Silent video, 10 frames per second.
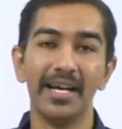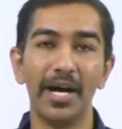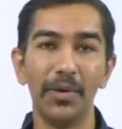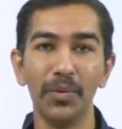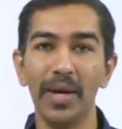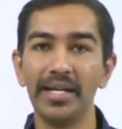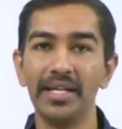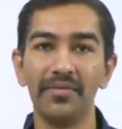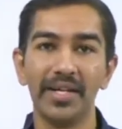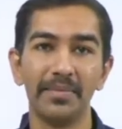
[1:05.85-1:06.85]
How do we
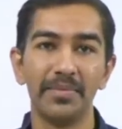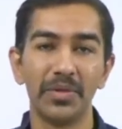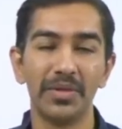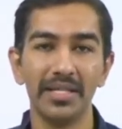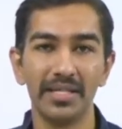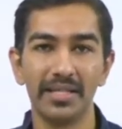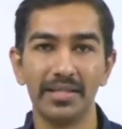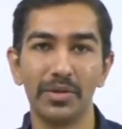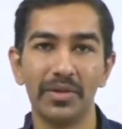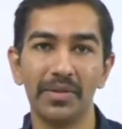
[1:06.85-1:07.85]
identify them, students?
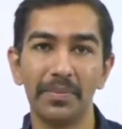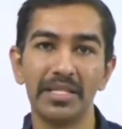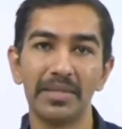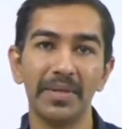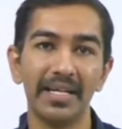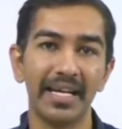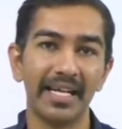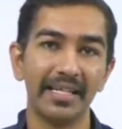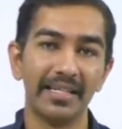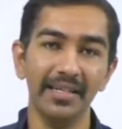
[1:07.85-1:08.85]
So if the principal
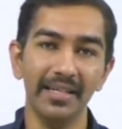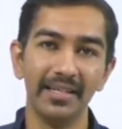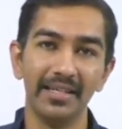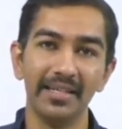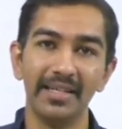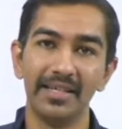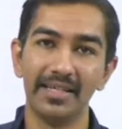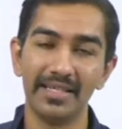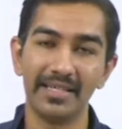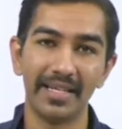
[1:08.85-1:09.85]
diagonal
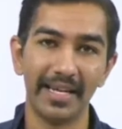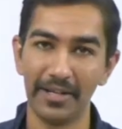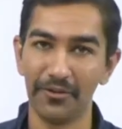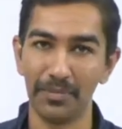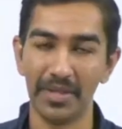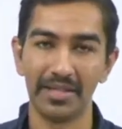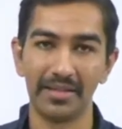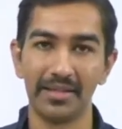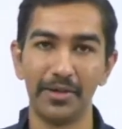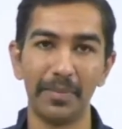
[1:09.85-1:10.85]
is the line of mirror.
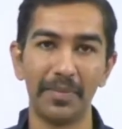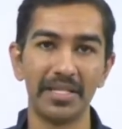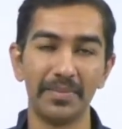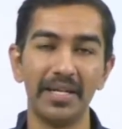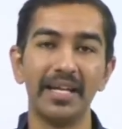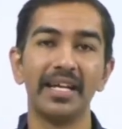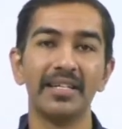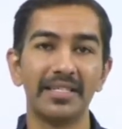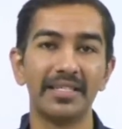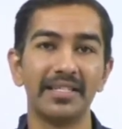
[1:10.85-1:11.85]
Okay, principal
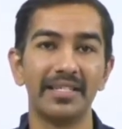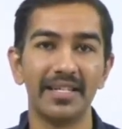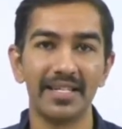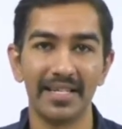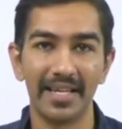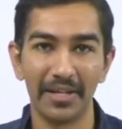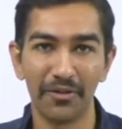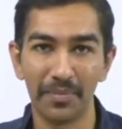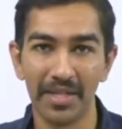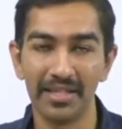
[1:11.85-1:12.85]
diagonal is considered as the line
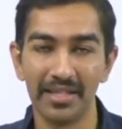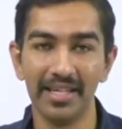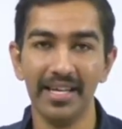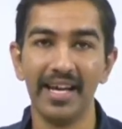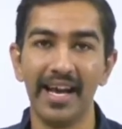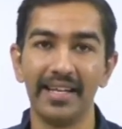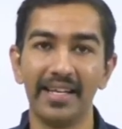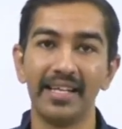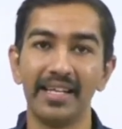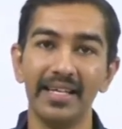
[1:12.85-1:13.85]
of mirror,
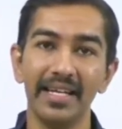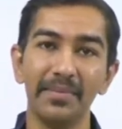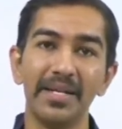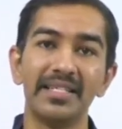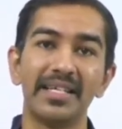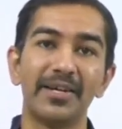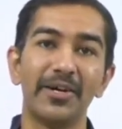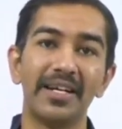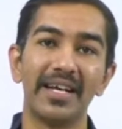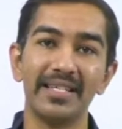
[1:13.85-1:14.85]
and other elements are
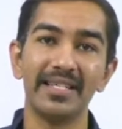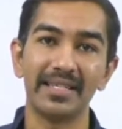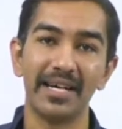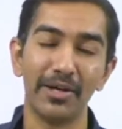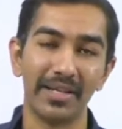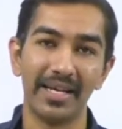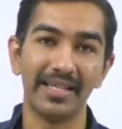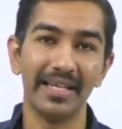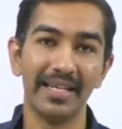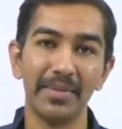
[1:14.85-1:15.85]
called as, or
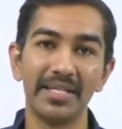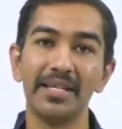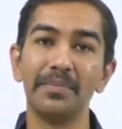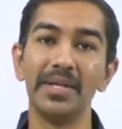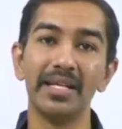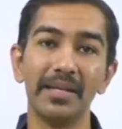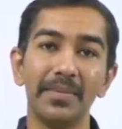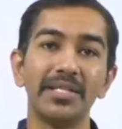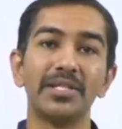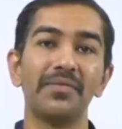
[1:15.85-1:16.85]
other elements are mirror
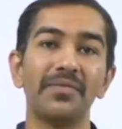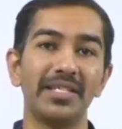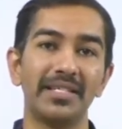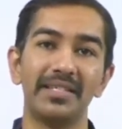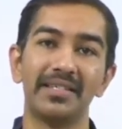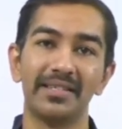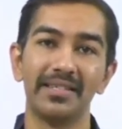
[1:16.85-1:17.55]
images of each other.